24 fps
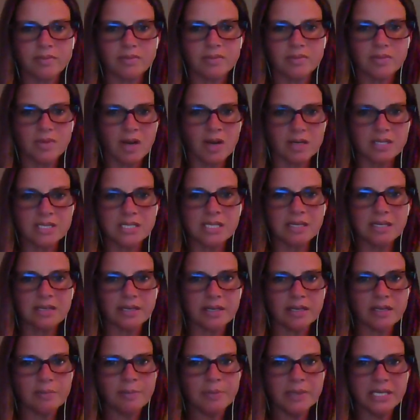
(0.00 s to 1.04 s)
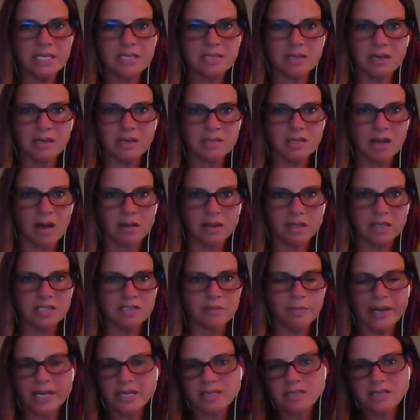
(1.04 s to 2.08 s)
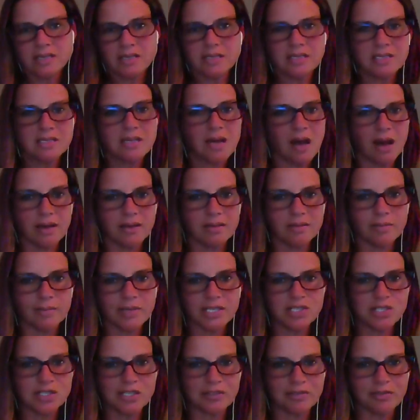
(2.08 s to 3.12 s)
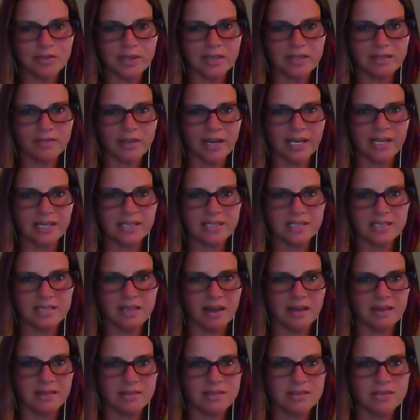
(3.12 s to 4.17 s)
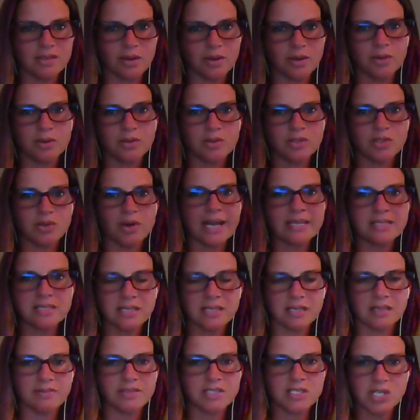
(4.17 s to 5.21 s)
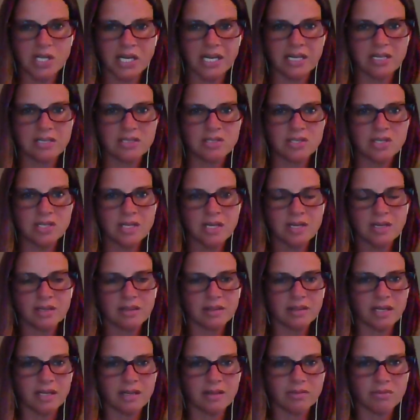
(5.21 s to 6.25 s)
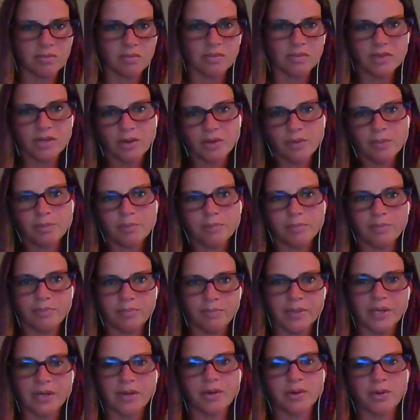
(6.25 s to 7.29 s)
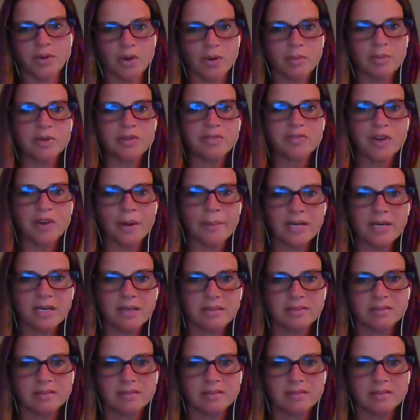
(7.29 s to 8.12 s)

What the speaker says: CAR T therapies and autologous medicine, it's not much different, right? It's not so drastic of a change than, bigger normal pharma